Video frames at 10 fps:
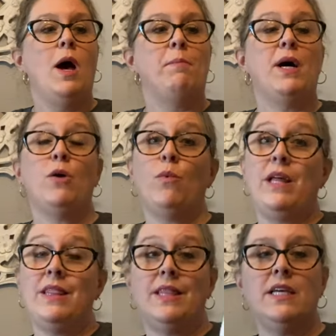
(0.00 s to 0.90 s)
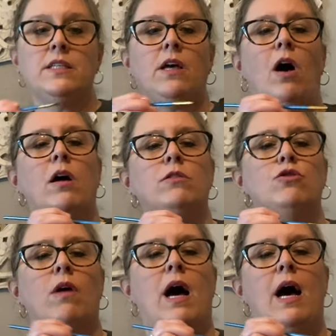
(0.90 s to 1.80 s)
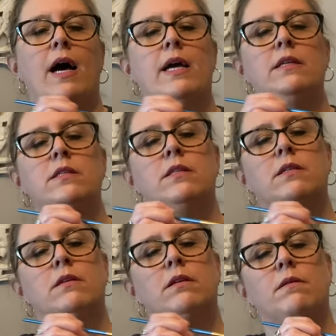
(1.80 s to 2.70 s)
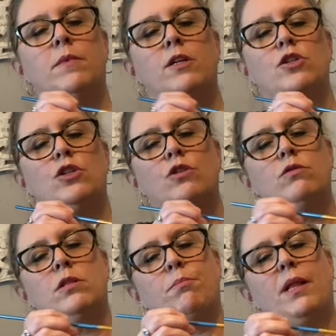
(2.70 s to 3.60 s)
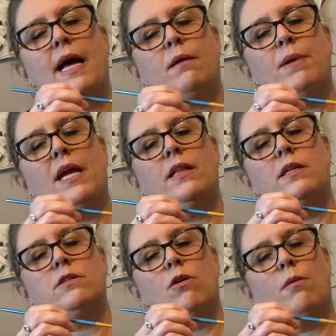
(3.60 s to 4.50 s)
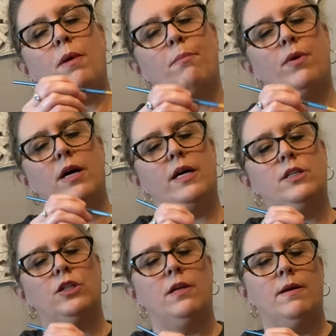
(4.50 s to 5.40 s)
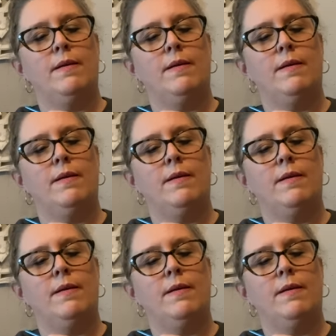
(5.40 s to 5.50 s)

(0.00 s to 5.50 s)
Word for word: But when this all dries, I'm going to just use the black paint that's on my brush.